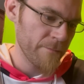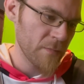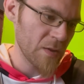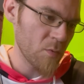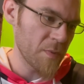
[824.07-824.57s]

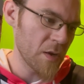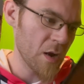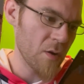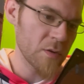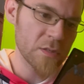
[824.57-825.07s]
It would be
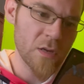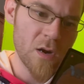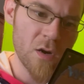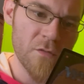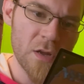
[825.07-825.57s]
count as an
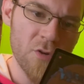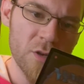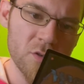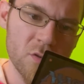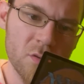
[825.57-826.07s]
artifact
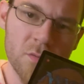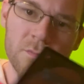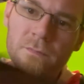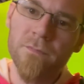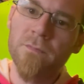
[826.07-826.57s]
creature,
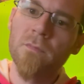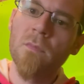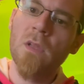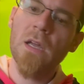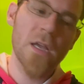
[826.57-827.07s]

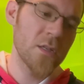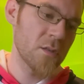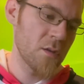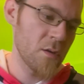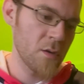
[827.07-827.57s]
I guess.
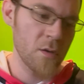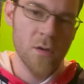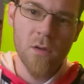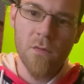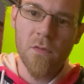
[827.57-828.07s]

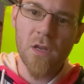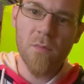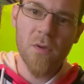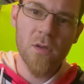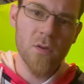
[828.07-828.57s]
That could
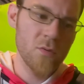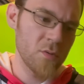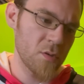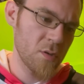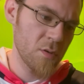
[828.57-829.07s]
be
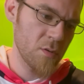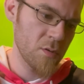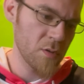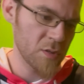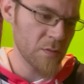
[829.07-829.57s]
used
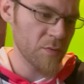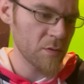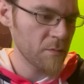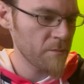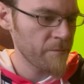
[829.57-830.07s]
in
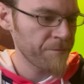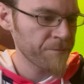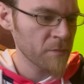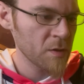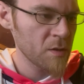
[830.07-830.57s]
something.
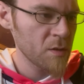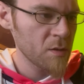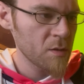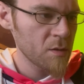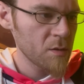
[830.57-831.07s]

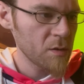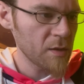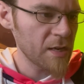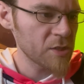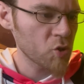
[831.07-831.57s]

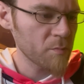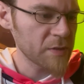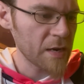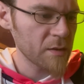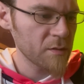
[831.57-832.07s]
Gigastorm
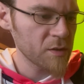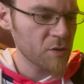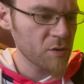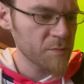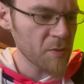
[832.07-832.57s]
Titan. This
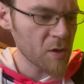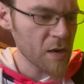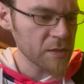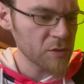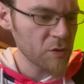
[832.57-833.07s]
spell
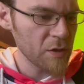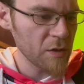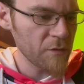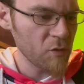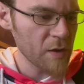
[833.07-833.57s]
costs 3
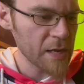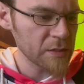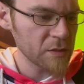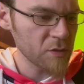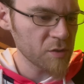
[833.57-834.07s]
if you
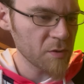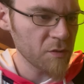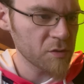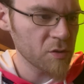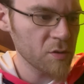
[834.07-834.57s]
cast another spell
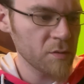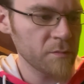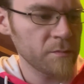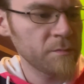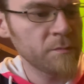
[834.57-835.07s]
this turn.
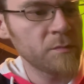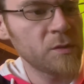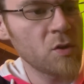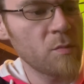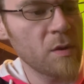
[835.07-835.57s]

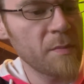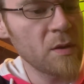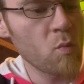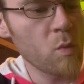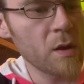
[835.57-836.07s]
So it'd be
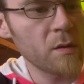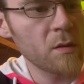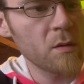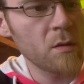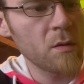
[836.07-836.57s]
a 1.
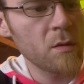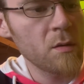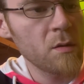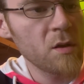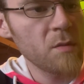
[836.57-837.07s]

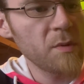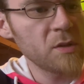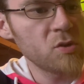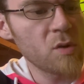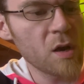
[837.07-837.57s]
It'd be a
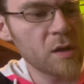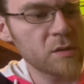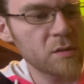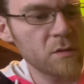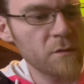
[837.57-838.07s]
2
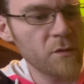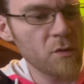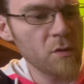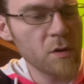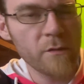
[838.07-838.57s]
cost
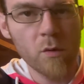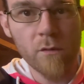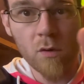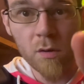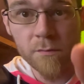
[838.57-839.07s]
for a
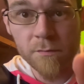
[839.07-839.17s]
4/4.